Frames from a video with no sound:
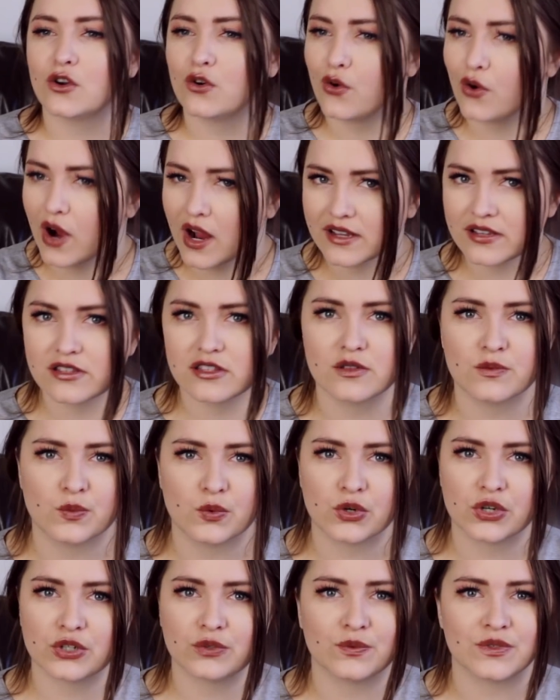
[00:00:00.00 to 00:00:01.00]
across the
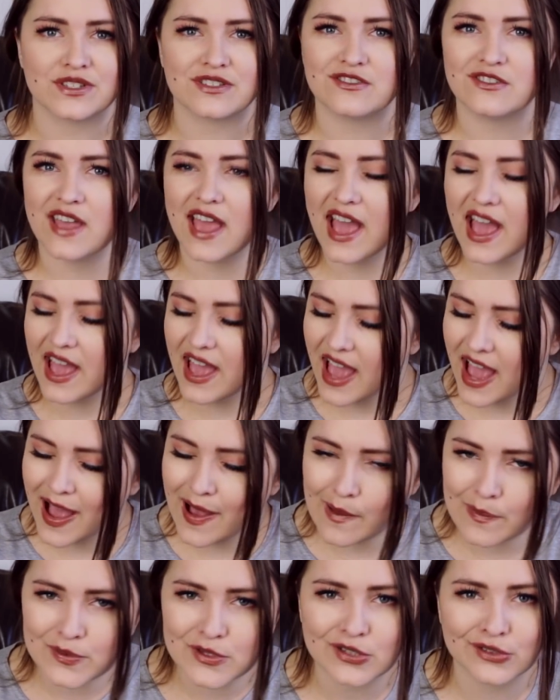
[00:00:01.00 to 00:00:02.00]
board was
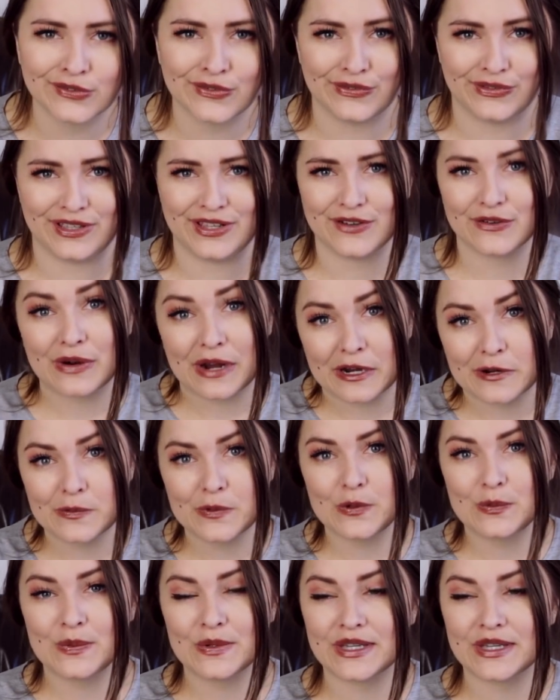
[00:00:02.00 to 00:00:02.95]
absolutely incredible,